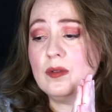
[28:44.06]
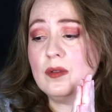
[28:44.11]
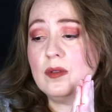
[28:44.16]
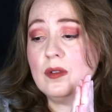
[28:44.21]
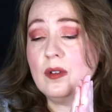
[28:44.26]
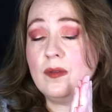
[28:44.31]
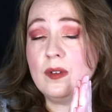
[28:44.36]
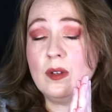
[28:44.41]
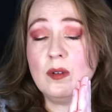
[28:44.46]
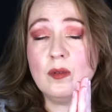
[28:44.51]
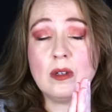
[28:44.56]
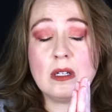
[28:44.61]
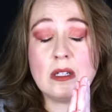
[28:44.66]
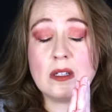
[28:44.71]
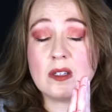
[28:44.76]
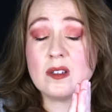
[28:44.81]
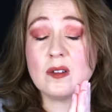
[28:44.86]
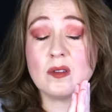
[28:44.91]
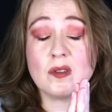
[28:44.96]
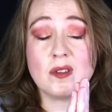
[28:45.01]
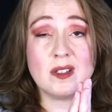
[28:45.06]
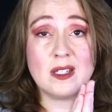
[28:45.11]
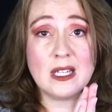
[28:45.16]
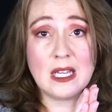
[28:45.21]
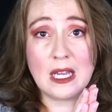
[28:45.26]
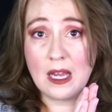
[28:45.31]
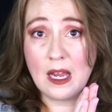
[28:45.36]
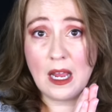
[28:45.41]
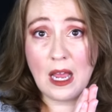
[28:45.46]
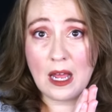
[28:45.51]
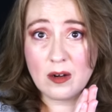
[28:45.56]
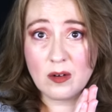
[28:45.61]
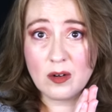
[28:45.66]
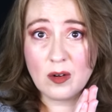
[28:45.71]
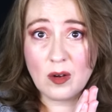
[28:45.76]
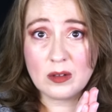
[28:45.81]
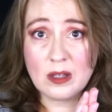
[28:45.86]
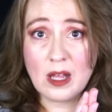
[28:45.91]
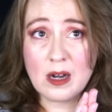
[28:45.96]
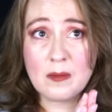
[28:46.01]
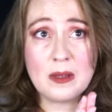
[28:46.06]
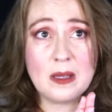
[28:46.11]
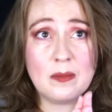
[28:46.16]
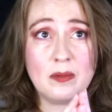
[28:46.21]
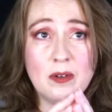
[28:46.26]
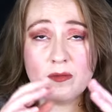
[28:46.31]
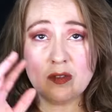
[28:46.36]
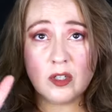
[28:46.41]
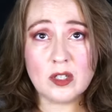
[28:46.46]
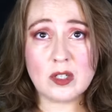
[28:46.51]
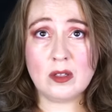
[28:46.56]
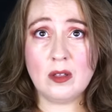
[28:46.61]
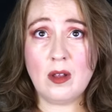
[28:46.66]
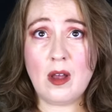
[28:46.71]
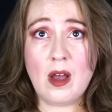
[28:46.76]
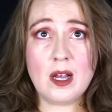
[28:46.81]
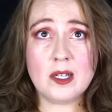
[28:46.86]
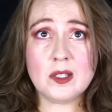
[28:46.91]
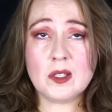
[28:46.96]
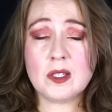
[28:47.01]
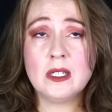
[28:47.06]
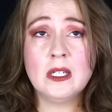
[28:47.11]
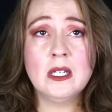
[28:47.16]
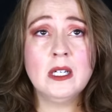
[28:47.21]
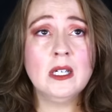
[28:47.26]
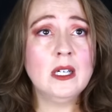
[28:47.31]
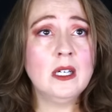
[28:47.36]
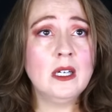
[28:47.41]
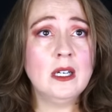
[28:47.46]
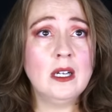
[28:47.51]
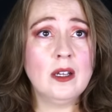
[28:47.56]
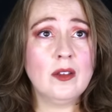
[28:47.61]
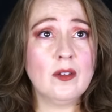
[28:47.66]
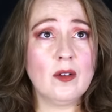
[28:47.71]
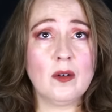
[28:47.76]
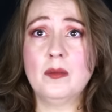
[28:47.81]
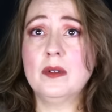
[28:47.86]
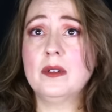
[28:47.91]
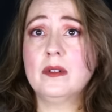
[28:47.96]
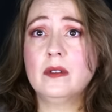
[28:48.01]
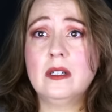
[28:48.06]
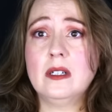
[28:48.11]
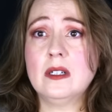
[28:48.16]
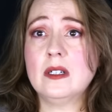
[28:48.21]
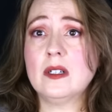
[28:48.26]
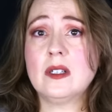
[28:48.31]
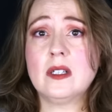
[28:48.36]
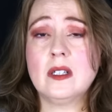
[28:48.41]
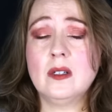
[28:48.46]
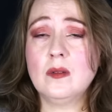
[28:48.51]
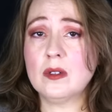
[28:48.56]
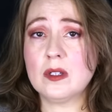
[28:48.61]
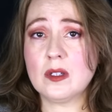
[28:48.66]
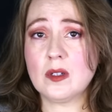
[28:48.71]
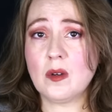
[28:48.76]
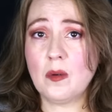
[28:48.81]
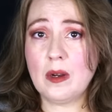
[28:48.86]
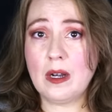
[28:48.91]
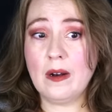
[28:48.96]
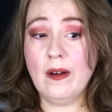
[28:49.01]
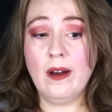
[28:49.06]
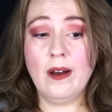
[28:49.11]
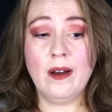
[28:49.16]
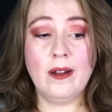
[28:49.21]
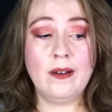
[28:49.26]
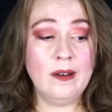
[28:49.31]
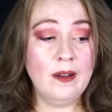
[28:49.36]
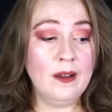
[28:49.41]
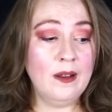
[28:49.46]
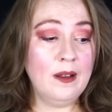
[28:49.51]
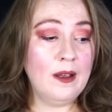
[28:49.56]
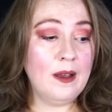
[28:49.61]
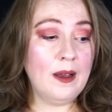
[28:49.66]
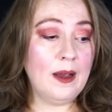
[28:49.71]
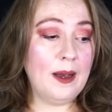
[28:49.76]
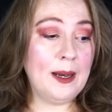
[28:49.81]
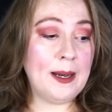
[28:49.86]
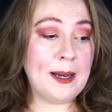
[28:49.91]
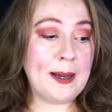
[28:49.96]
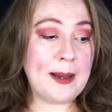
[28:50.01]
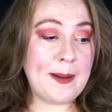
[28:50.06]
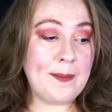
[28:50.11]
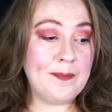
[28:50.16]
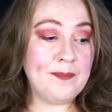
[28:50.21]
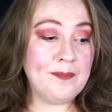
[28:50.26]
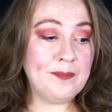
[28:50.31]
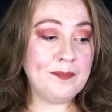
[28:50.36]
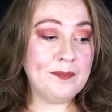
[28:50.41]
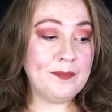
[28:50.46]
if you can still see, I don't know, a lot of people have just lost their ability to see what's going on. Um,